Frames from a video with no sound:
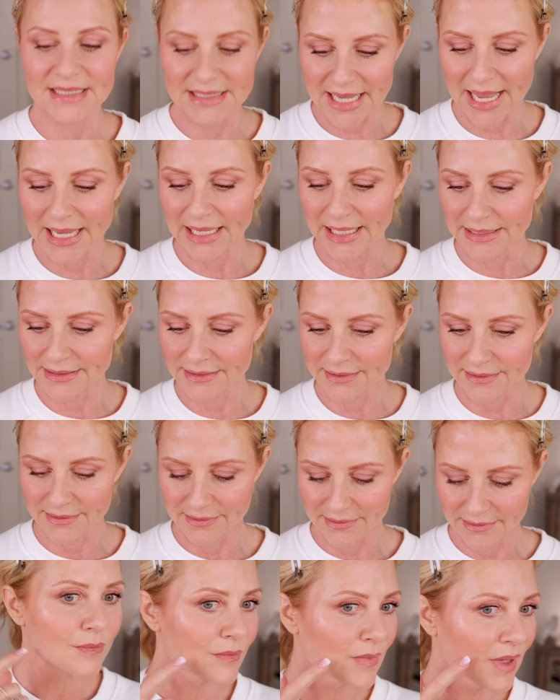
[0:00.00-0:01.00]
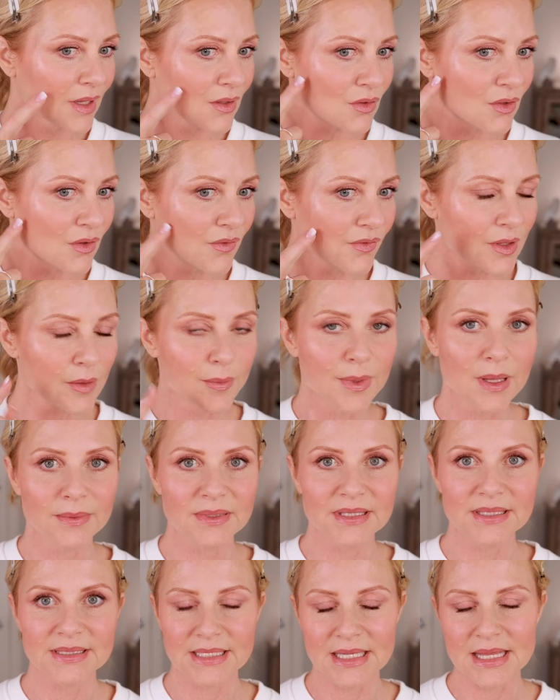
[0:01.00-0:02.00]
Dang it. I don't know if you'll be
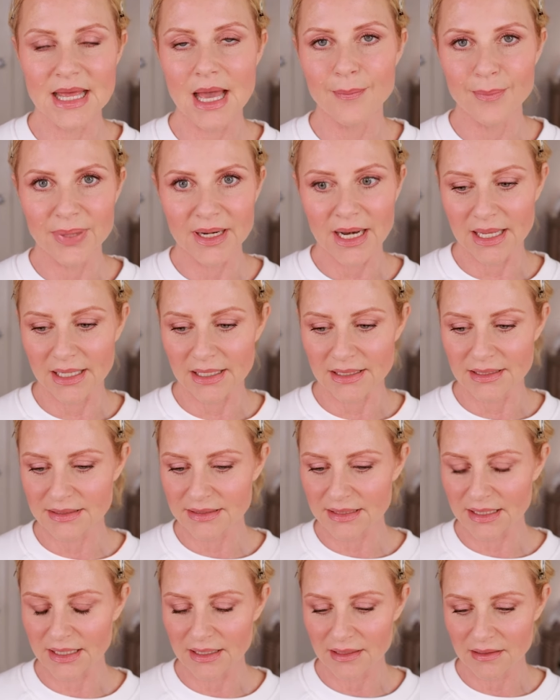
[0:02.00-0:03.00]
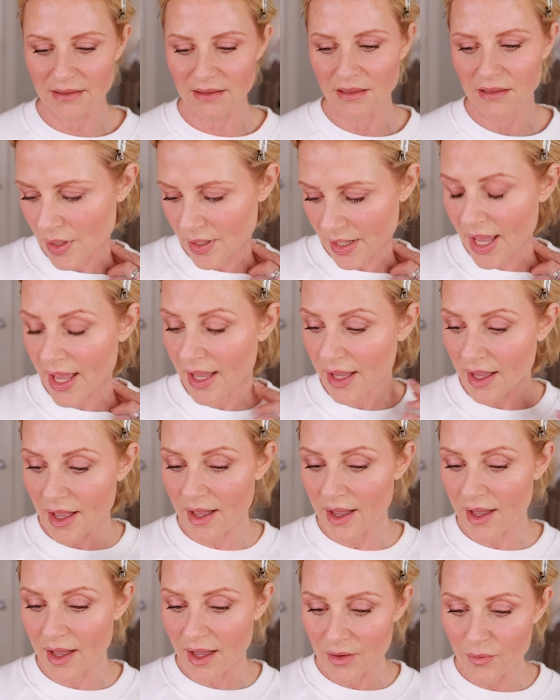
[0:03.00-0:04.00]
able to see that, but I can see it. Okay,
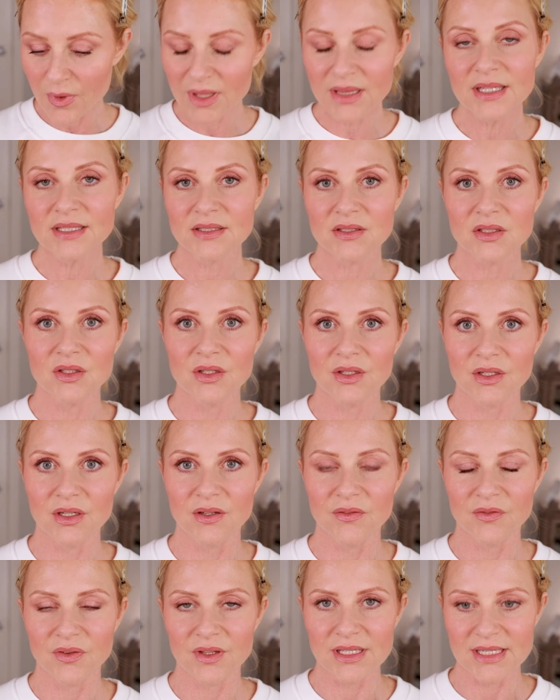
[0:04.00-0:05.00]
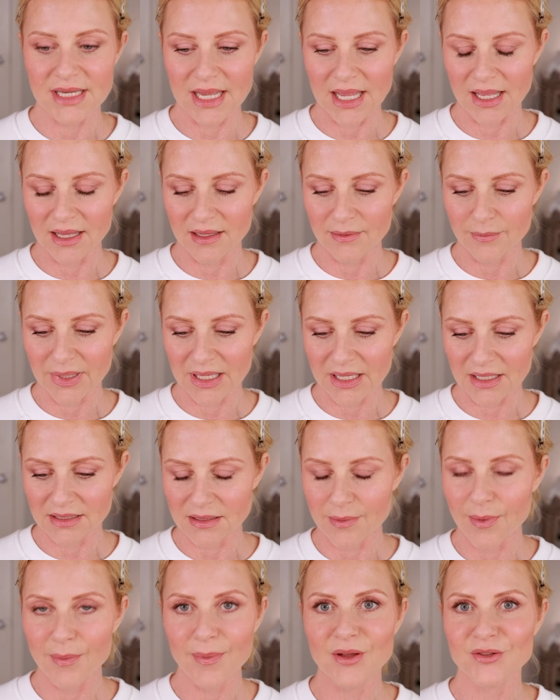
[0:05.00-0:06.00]
I want this to look good for the day
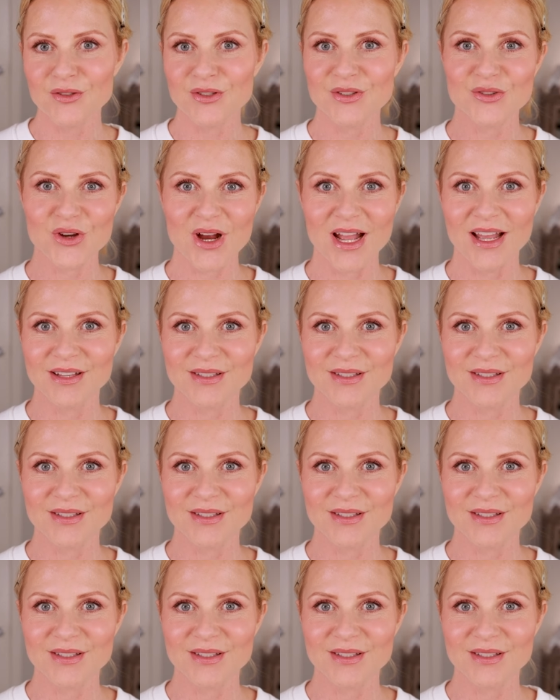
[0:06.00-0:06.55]
because I'm about to try